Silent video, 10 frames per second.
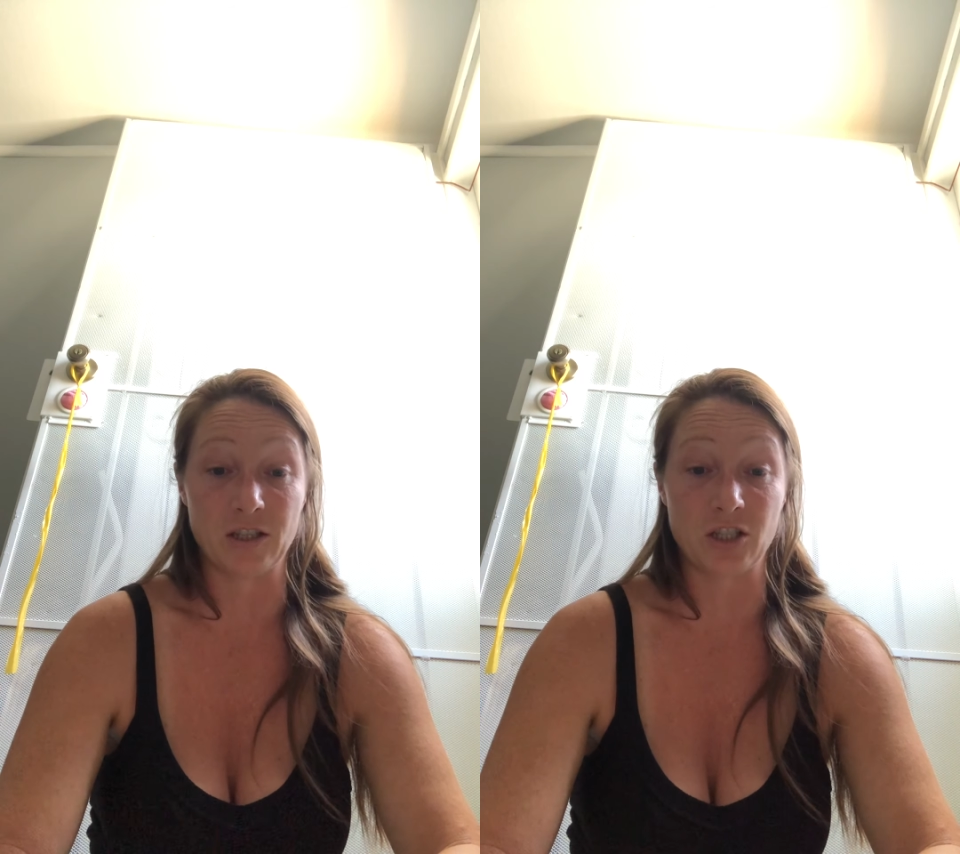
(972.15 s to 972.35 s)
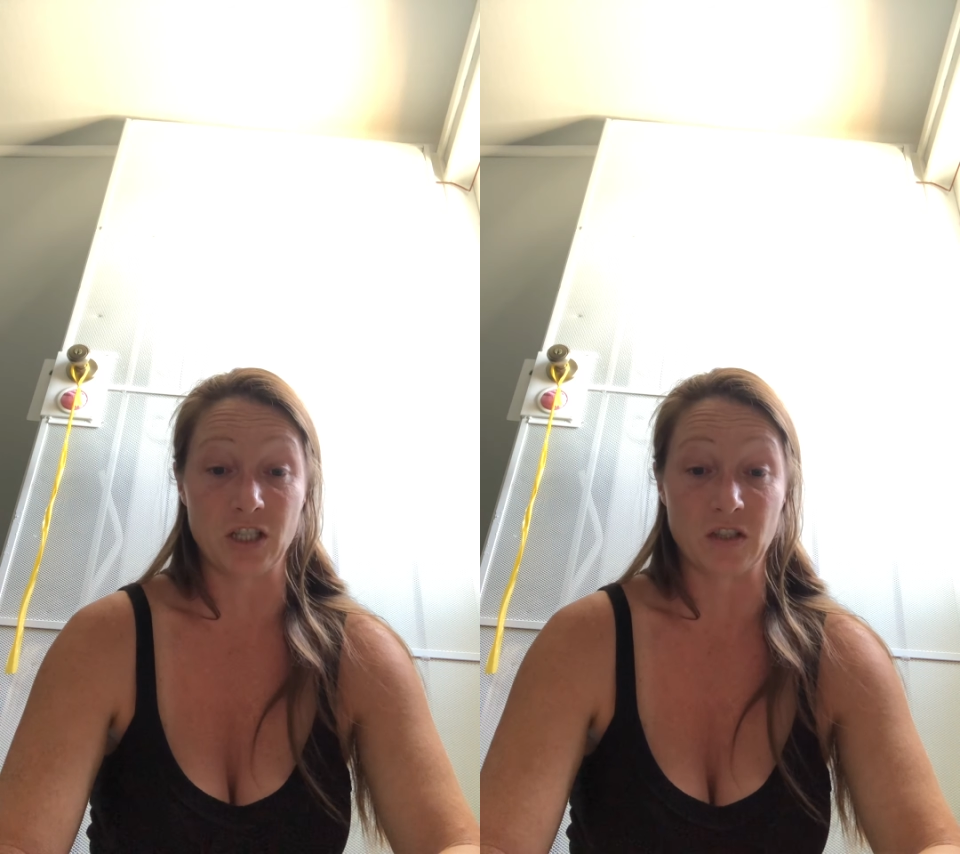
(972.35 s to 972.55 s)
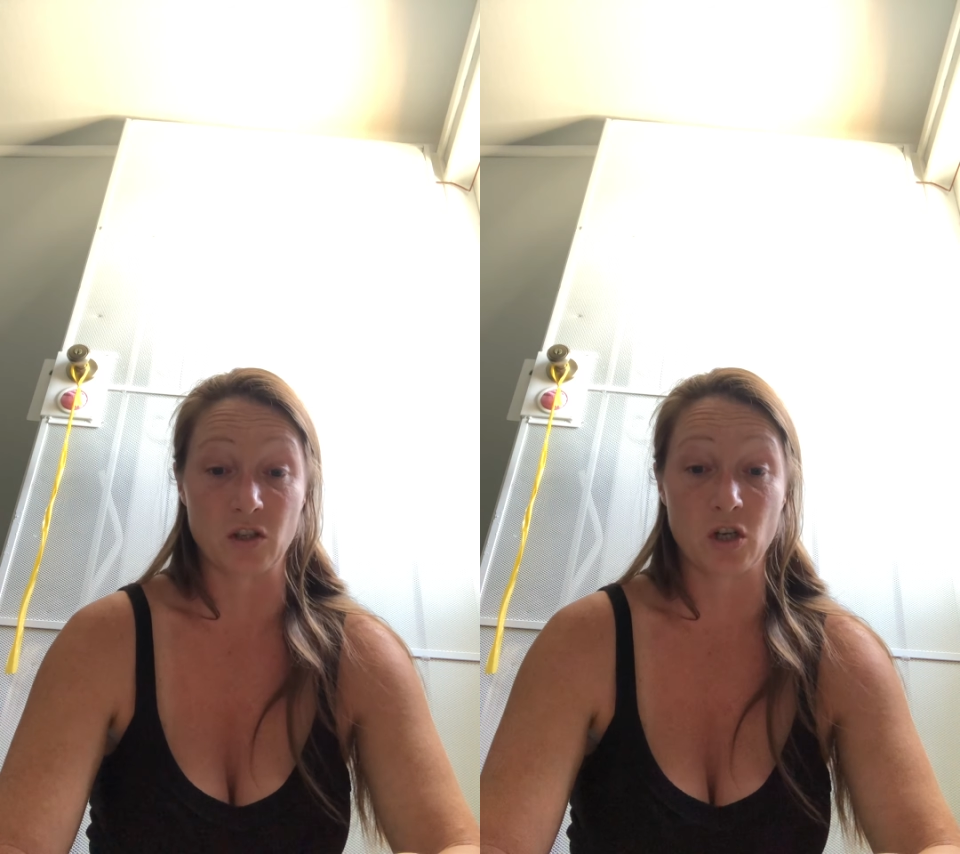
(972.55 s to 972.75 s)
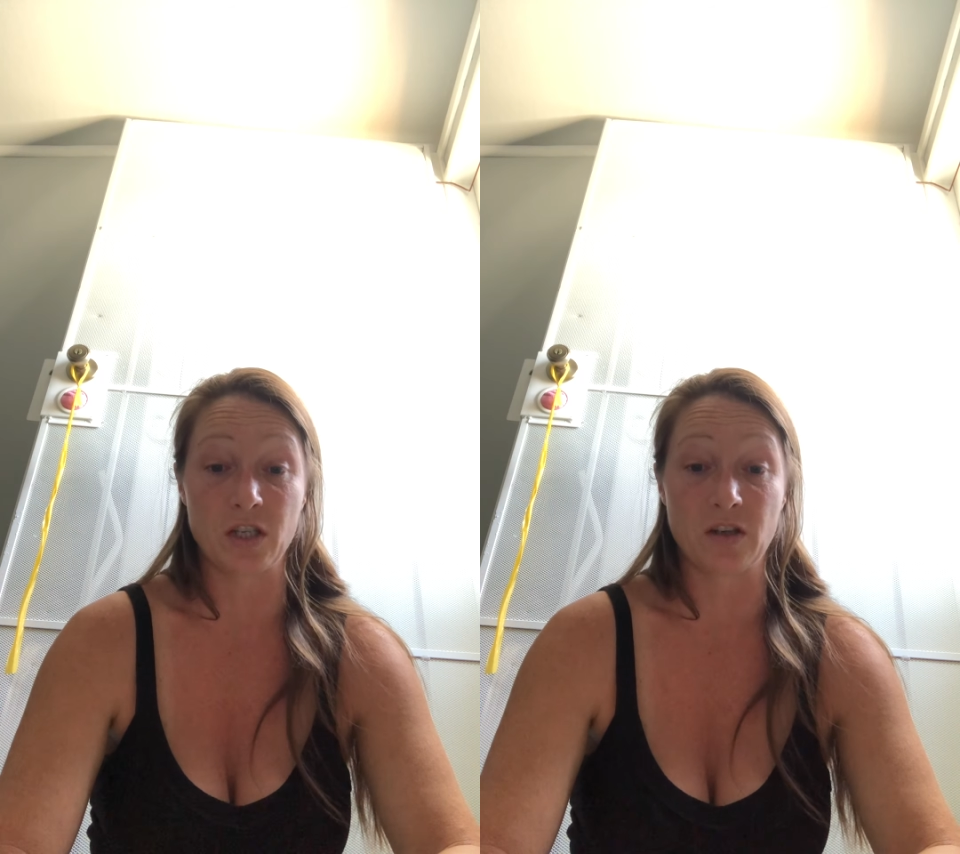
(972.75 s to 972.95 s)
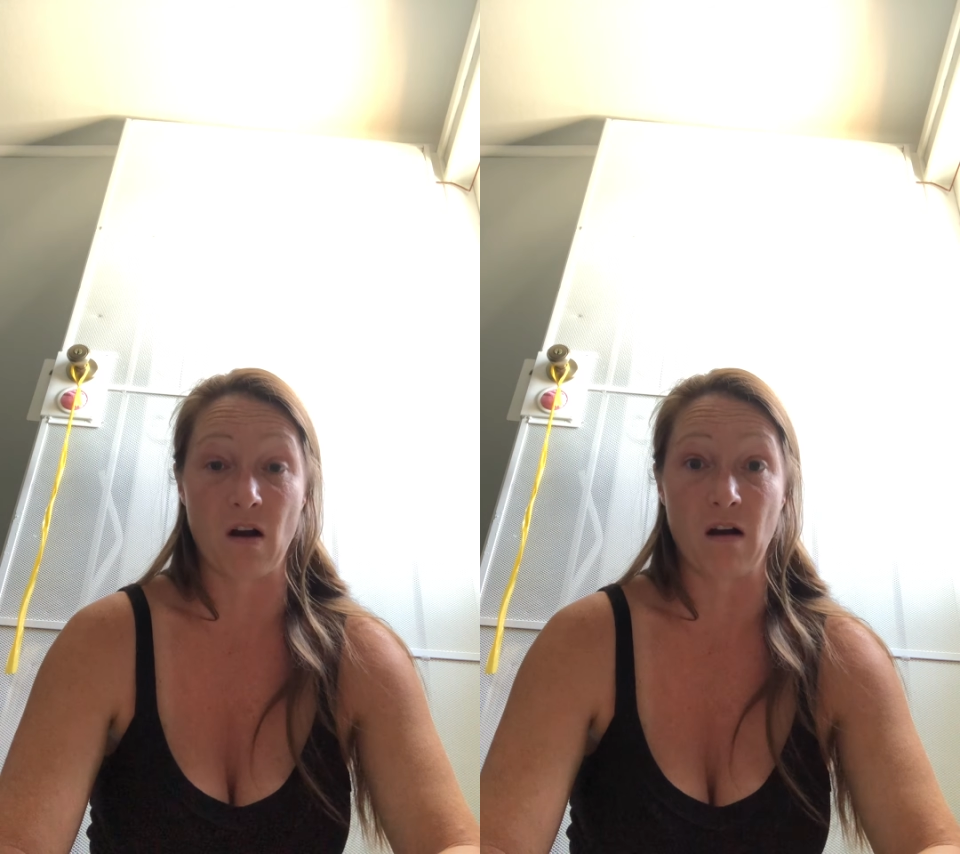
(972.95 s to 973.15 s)
that she's a
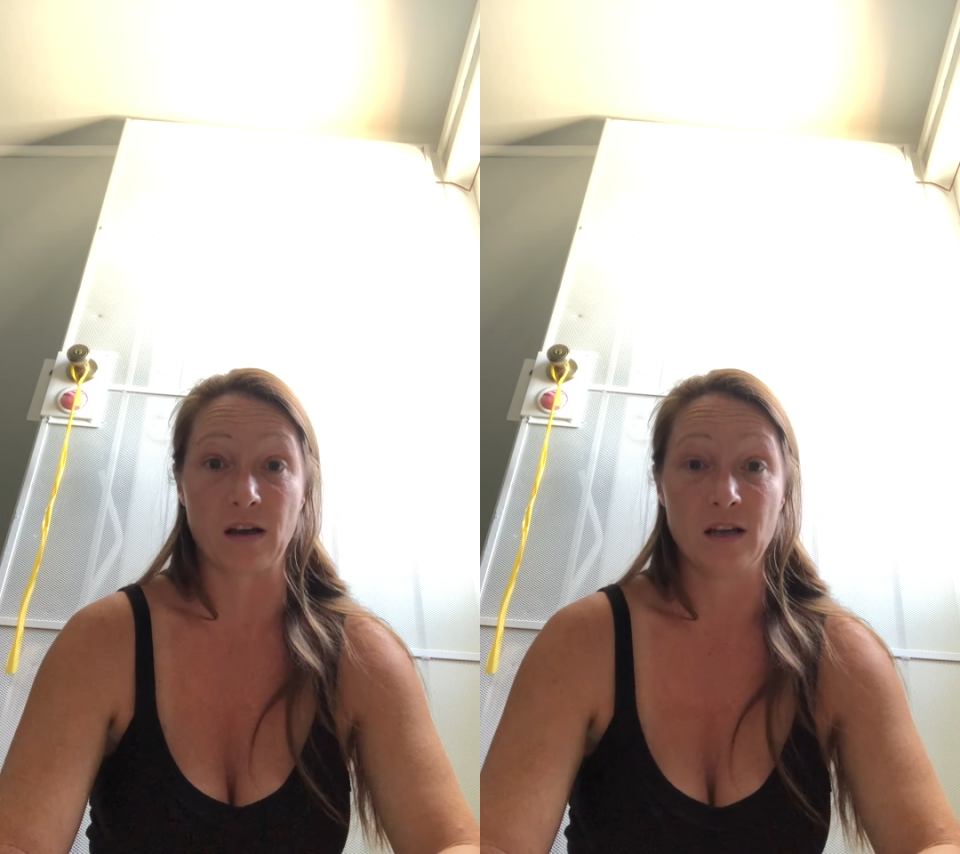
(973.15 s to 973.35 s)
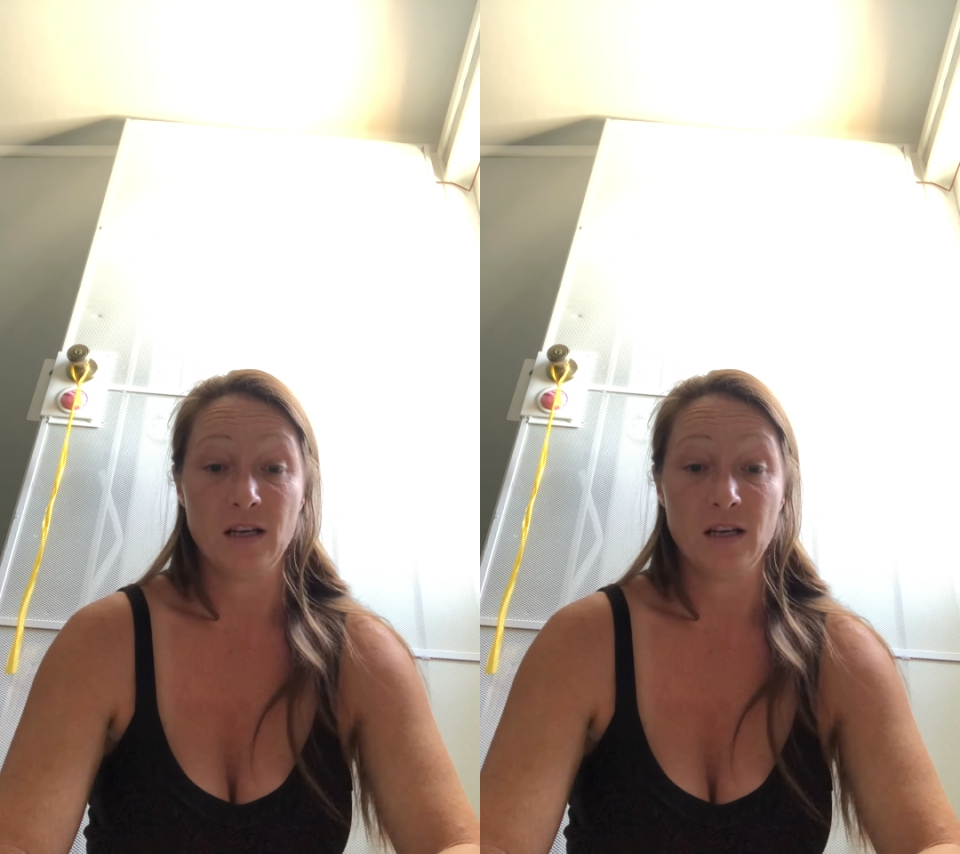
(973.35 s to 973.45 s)
good dog.